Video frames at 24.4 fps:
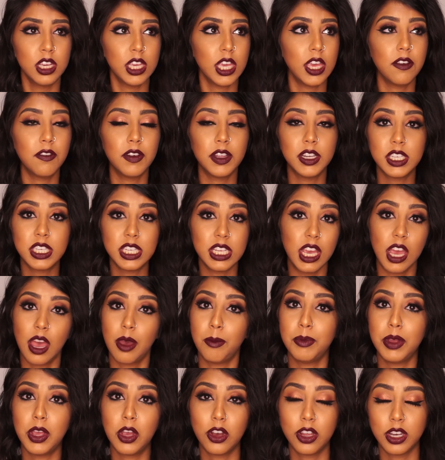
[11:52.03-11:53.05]
Even
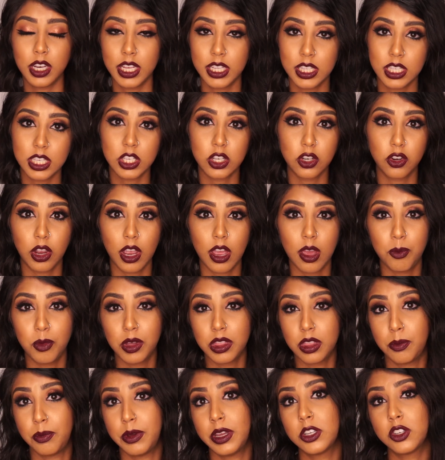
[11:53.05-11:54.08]
DM me on Instagram with
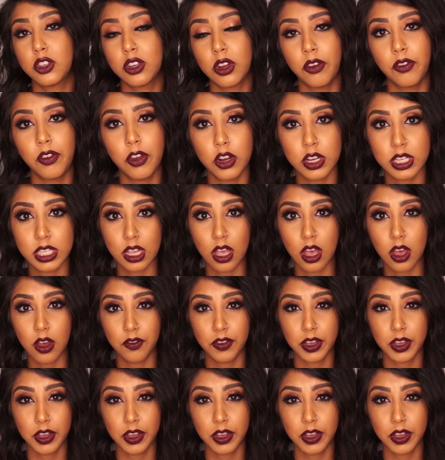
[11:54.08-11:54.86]
a picture of yourself.